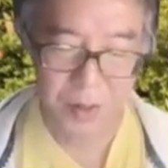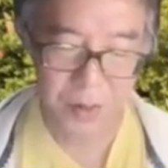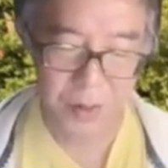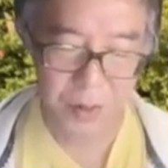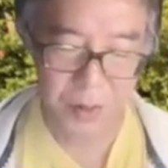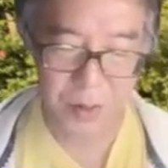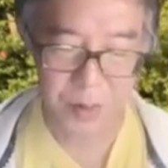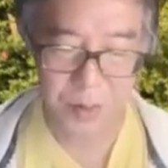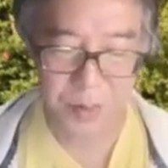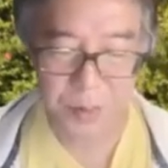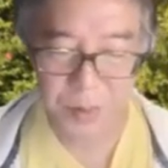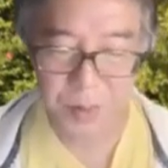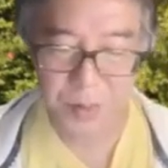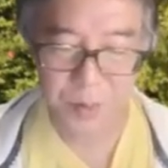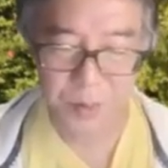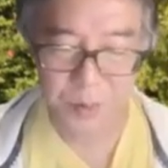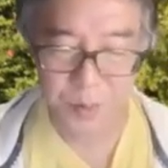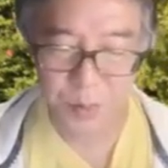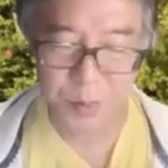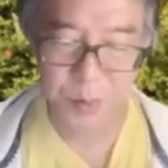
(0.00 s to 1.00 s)
of
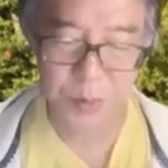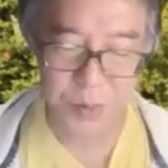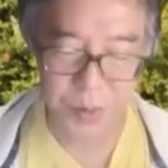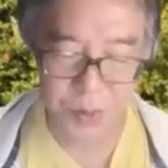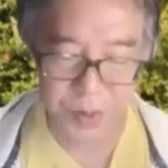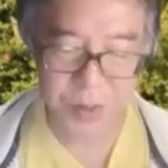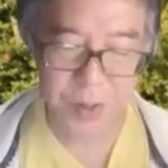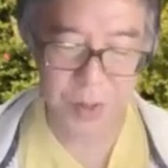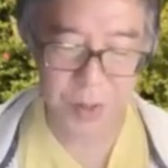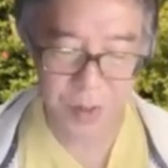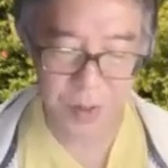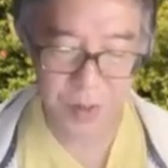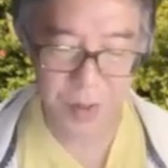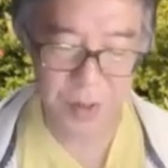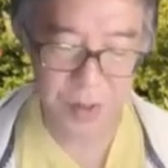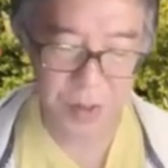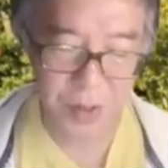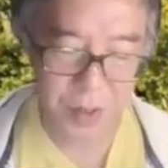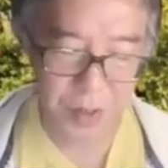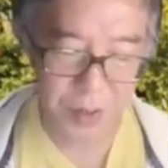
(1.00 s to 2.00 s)
boosts
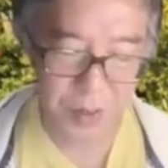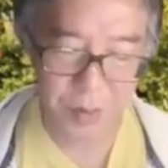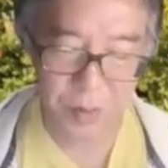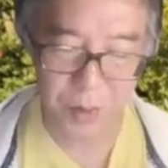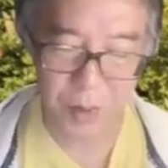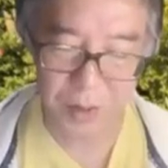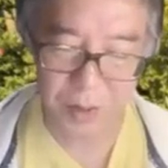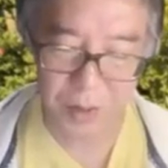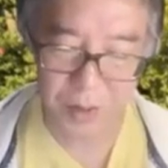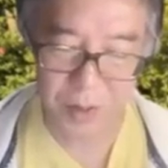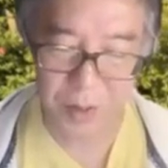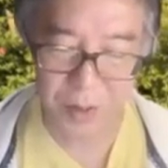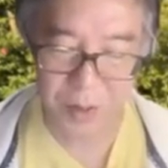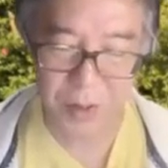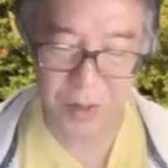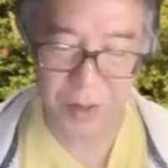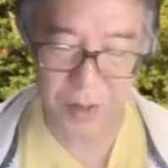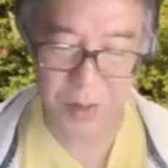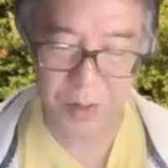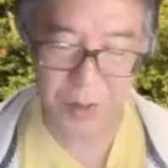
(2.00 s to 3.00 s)
this inequality.
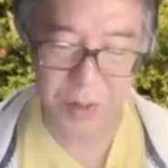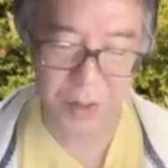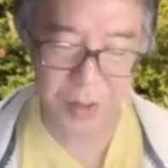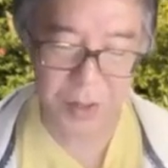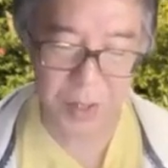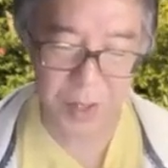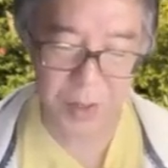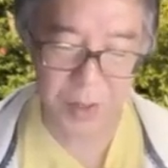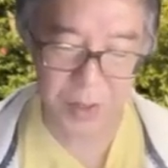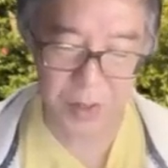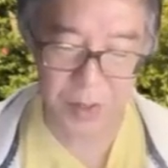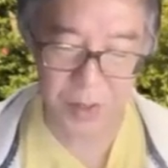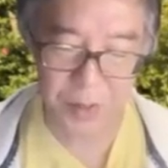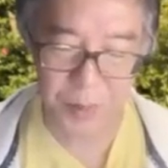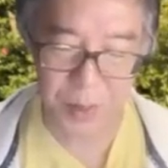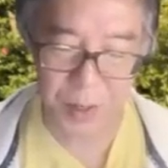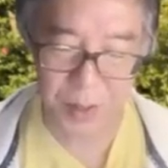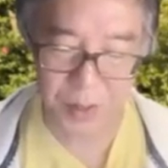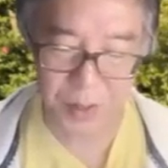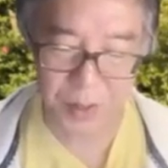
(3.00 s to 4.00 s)
This only says it's
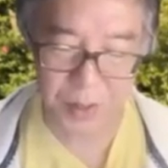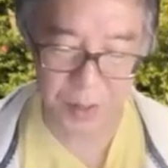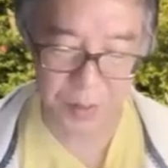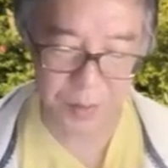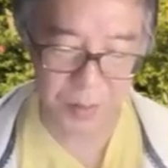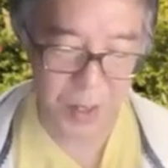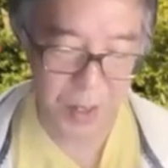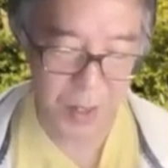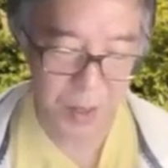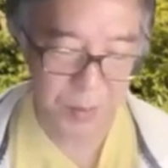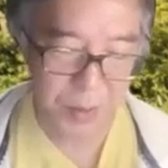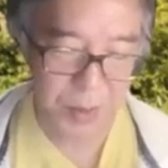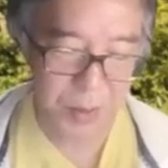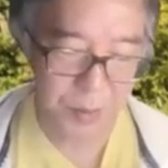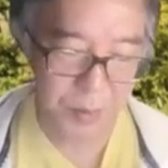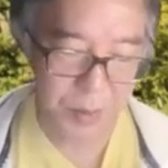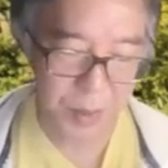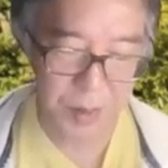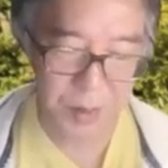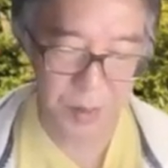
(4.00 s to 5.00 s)
positive,
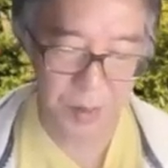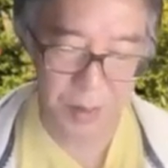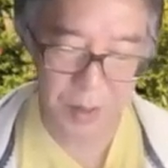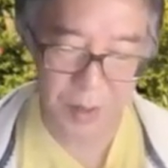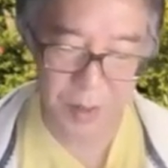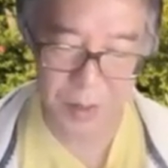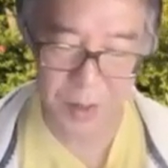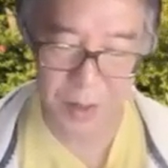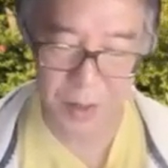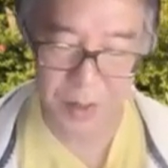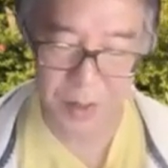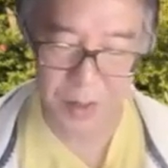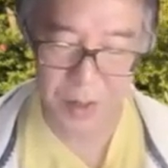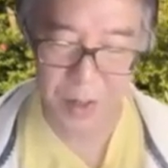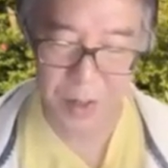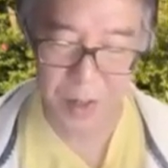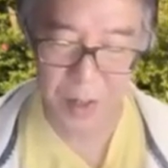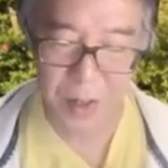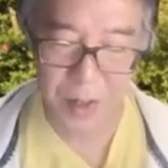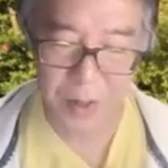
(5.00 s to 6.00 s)
but by knowing this,
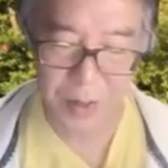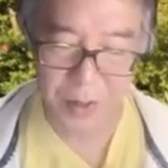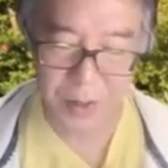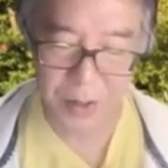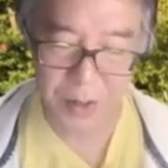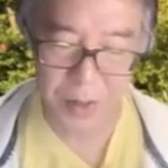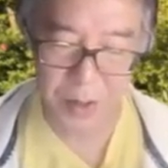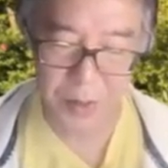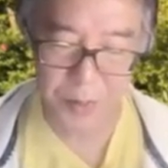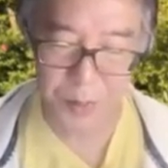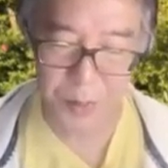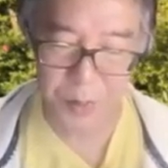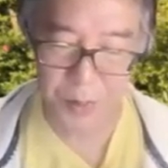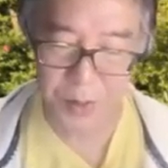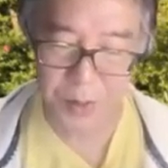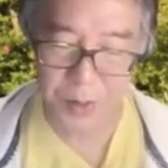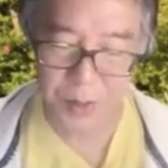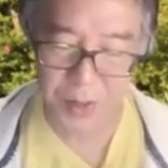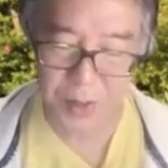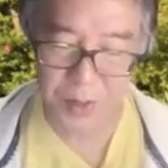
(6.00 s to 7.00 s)
this is
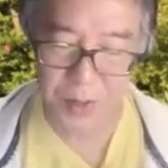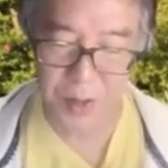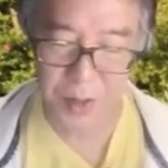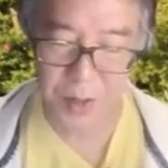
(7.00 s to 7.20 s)
boosted